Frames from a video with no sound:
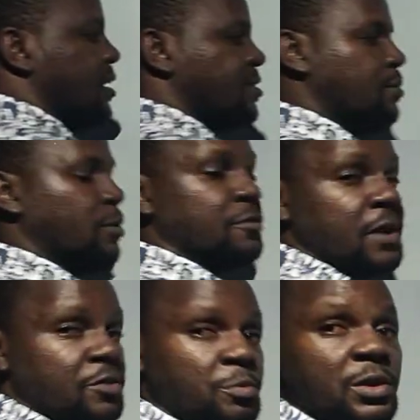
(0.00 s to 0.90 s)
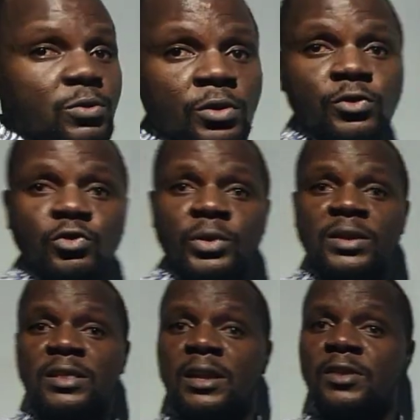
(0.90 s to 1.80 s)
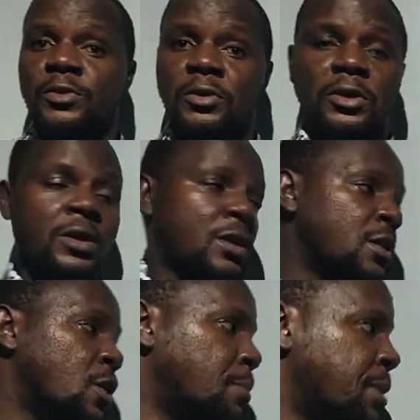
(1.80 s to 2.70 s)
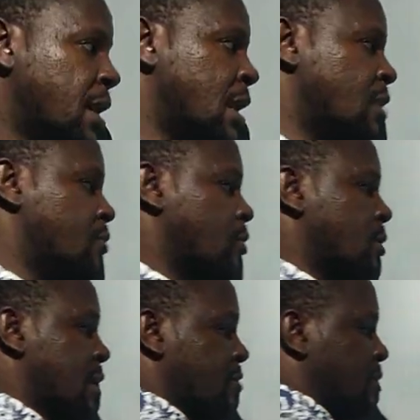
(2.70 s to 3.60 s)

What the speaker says: 18 plus 5 should be equal to 23. So the ampere electron you are